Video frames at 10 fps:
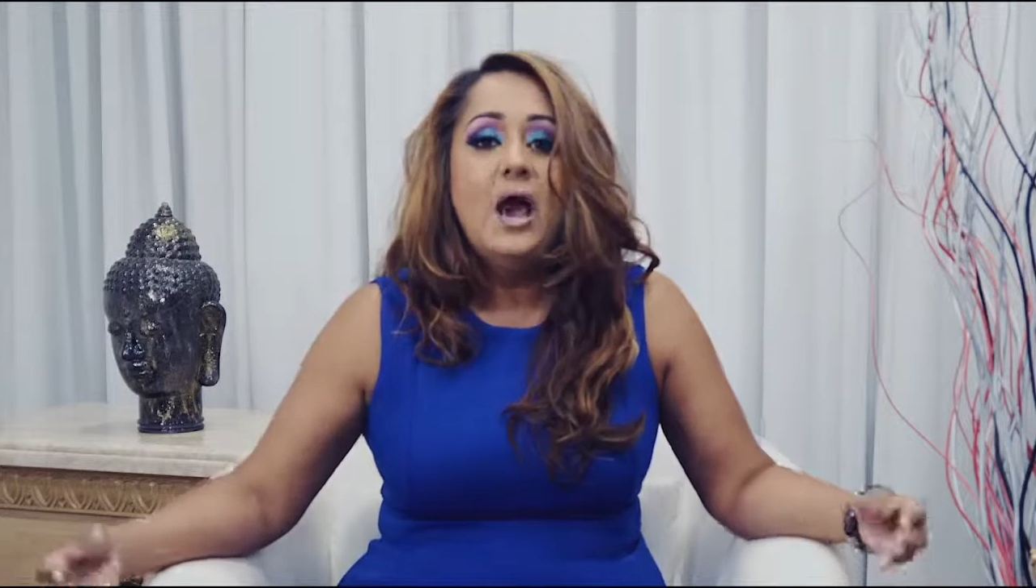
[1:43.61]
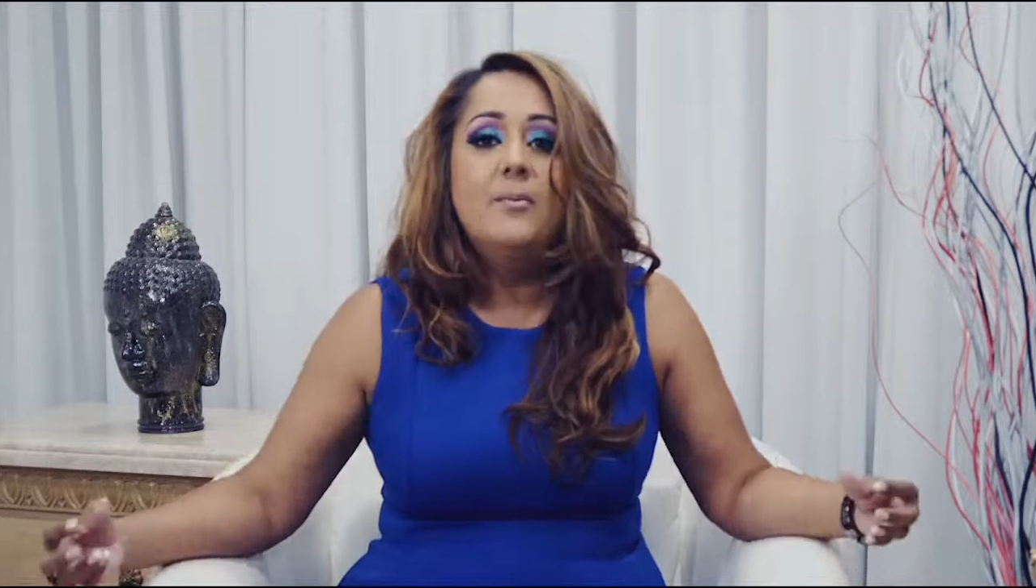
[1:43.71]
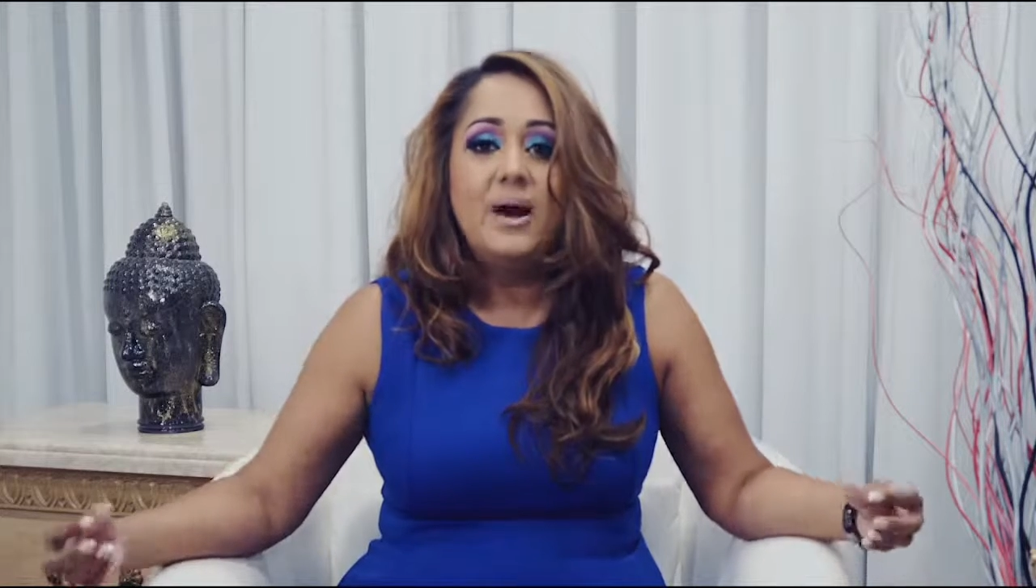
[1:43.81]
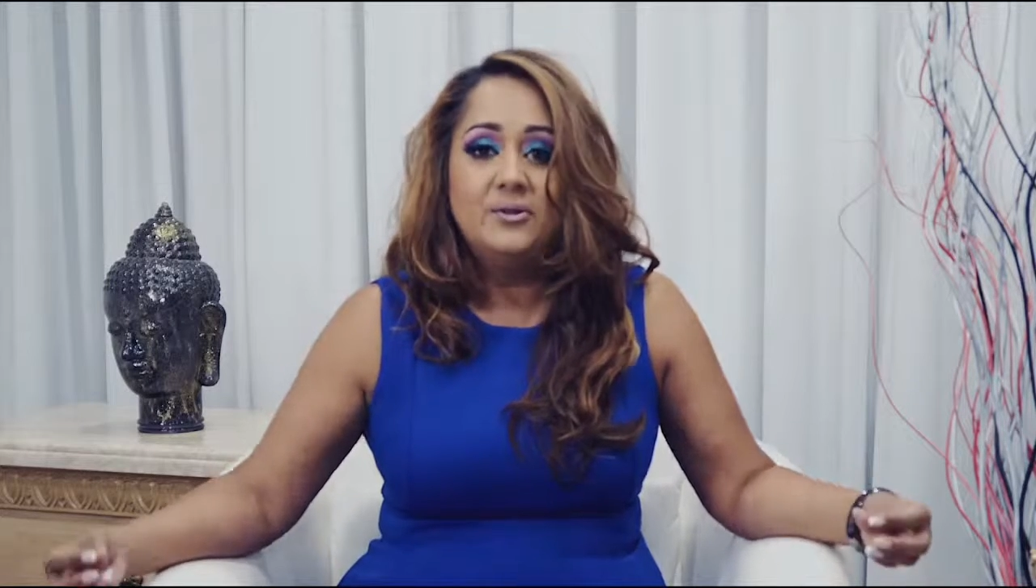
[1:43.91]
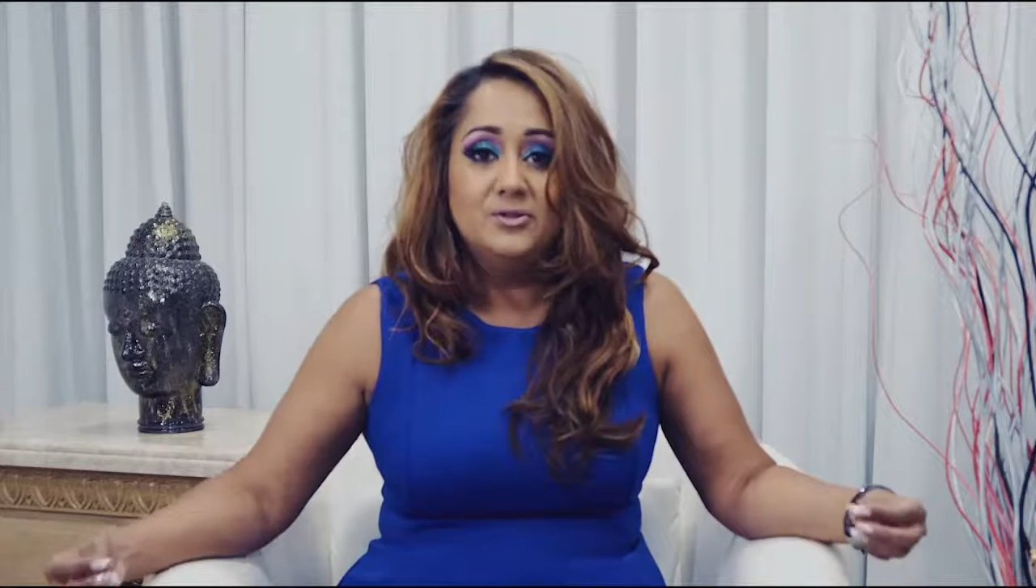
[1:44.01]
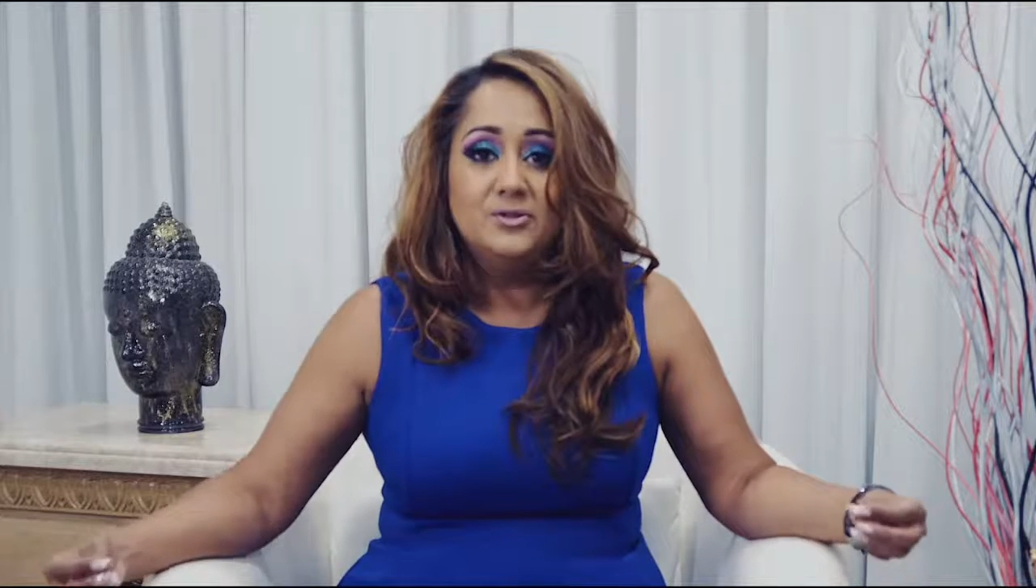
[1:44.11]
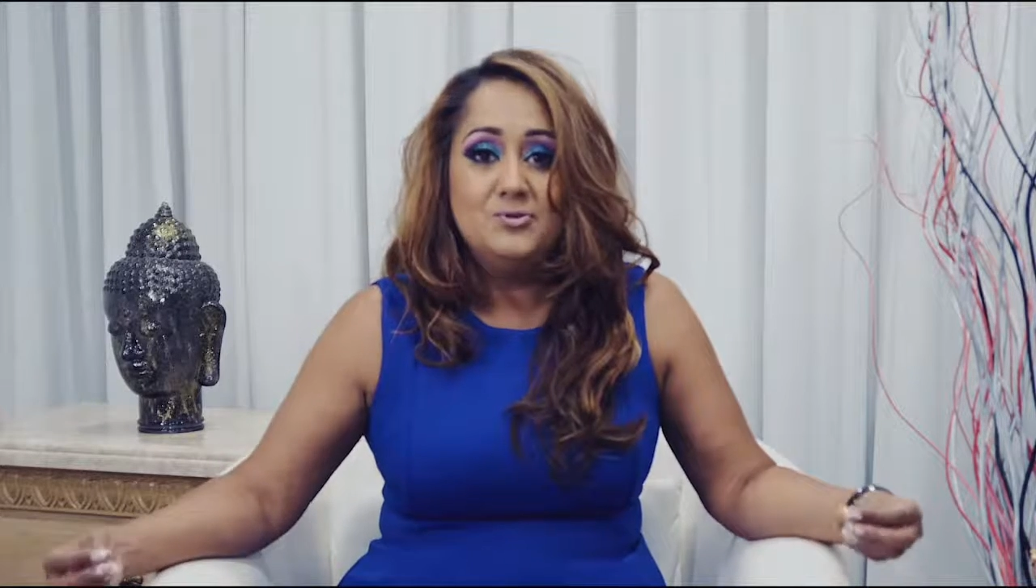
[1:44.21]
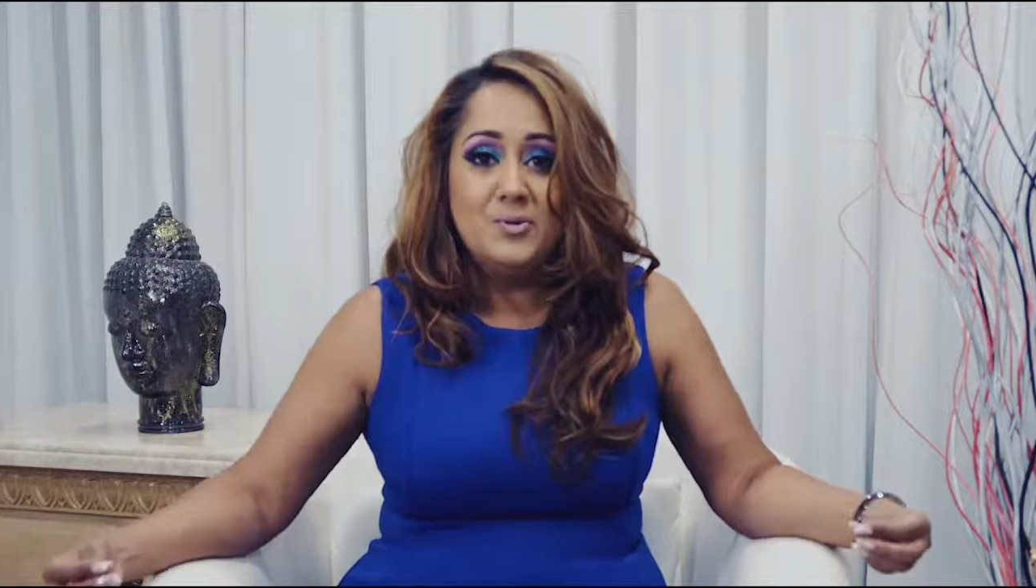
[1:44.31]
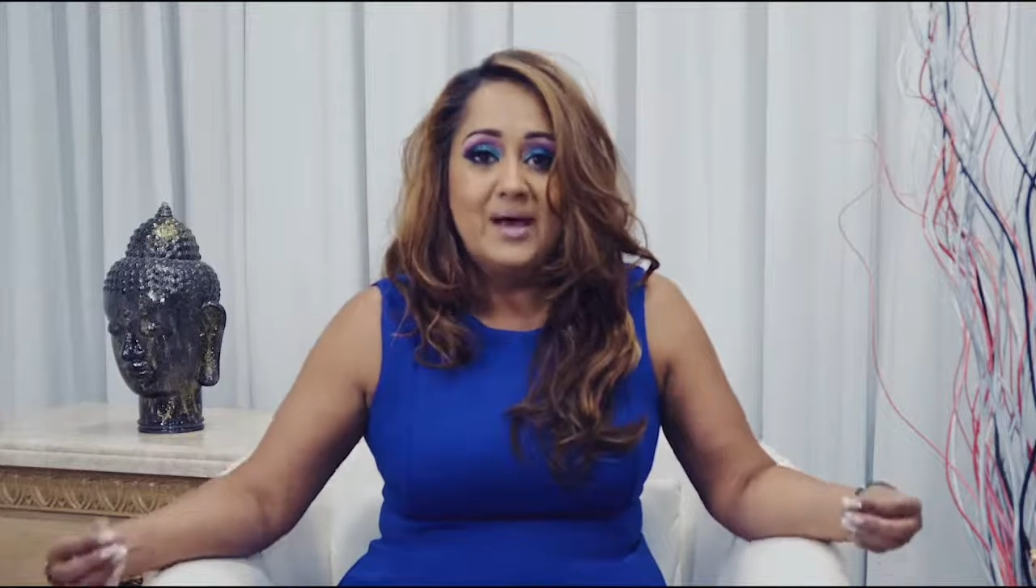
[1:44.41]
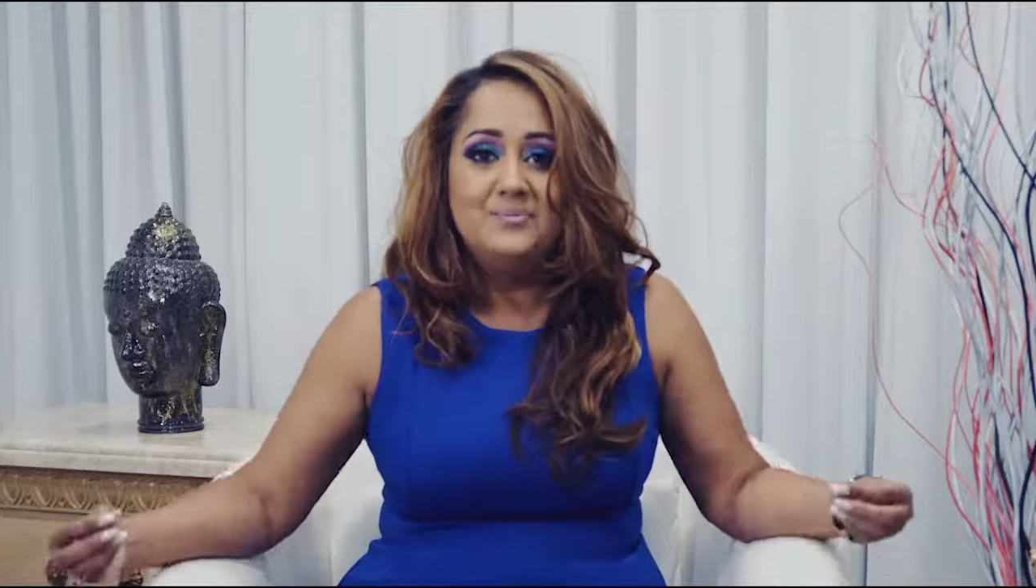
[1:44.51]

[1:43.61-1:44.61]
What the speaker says: about the new